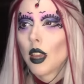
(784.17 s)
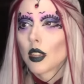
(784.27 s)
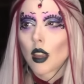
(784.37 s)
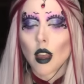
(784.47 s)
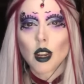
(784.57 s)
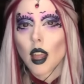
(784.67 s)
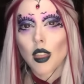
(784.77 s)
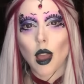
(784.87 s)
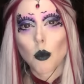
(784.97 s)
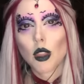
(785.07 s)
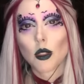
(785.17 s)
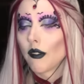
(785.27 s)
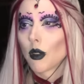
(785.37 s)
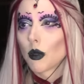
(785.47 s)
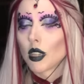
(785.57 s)
It's kind of like that with
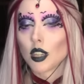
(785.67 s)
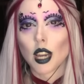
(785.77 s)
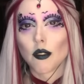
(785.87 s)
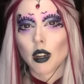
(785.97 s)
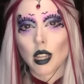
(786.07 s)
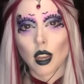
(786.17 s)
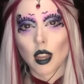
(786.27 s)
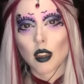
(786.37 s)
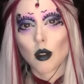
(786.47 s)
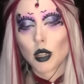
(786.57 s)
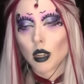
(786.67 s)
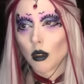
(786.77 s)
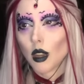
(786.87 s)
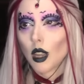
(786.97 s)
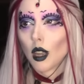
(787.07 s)
influencers generally. Like, oh, you know,
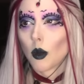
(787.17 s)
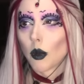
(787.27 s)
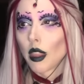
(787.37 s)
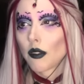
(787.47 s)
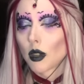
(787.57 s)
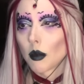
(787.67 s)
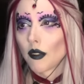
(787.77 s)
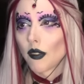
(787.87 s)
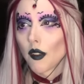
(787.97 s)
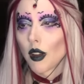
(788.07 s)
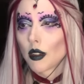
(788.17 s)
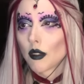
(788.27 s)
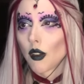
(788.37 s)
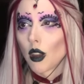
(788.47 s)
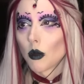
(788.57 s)
when they've got about
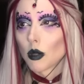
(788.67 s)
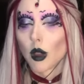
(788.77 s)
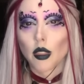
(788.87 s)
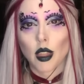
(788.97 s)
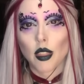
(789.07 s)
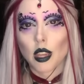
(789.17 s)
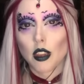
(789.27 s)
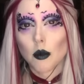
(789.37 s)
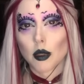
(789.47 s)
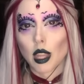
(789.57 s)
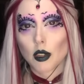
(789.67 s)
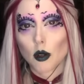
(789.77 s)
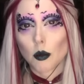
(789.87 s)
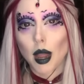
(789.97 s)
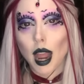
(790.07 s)
500 followers, well, they're human, they
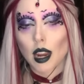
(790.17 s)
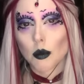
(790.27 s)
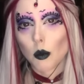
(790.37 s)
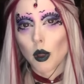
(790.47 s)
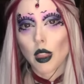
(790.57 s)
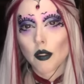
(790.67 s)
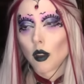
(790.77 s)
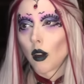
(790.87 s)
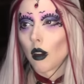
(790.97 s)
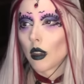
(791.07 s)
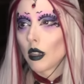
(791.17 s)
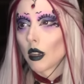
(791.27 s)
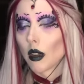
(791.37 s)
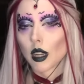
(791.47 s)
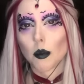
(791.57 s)
talk back. But when they've got, you
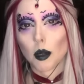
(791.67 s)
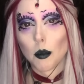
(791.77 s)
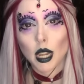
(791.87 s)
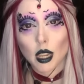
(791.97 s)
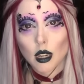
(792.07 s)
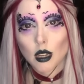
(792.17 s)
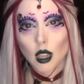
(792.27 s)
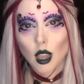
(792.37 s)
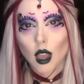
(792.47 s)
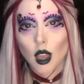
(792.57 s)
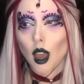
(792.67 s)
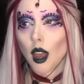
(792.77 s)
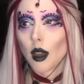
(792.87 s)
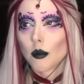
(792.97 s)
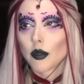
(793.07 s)
know, a couple of million,
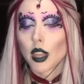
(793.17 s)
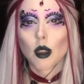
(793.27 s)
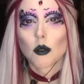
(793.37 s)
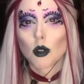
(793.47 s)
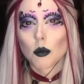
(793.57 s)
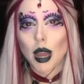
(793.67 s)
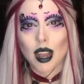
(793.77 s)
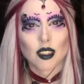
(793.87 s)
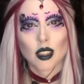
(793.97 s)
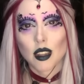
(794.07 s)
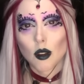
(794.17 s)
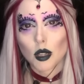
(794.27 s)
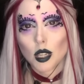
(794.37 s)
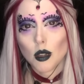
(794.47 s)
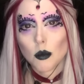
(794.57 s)
they don't talk back, so they're
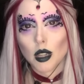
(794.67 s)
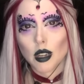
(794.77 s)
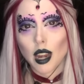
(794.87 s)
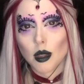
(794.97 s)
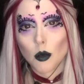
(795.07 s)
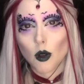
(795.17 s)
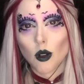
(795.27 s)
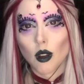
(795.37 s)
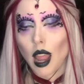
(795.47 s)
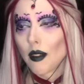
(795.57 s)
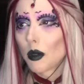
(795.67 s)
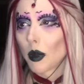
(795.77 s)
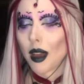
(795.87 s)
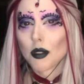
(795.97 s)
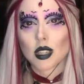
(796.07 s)
not human anymore.
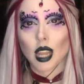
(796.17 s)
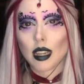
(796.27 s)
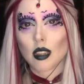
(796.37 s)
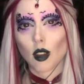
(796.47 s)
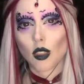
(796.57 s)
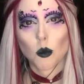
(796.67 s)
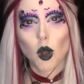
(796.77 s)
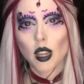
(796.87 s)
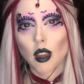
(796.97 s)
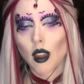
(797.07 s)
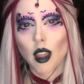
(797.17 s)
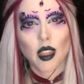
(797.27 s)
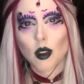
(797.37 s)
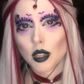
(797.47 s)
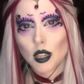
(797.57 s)
Everyone else is hating on them. Why can't I?
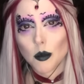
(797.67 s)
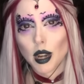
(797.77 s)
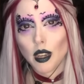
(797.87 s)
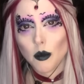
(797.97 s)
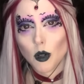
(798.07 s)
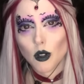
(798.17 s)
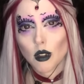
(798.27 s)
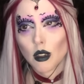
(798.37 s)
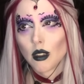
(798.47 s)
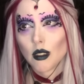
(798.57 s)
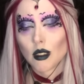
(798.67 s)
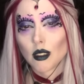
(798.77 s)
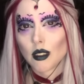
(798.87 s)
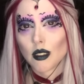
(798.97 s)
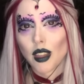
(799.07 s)
They're not human anymore.
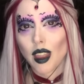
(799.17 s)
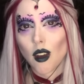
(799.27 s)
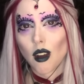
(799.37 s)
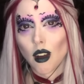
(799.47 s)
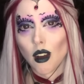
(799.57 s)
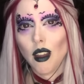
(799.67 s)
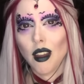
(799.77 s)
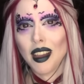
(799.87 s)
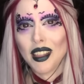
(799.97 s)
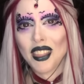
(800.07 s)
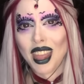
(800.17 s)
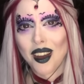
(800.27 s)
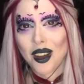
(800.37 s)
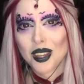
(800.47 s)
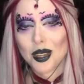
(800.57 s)
They are. They
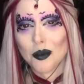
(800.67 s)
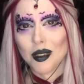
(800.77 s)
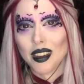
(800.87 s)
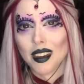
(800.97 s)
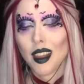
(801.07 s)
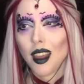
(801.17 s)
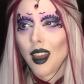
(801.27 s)
are human.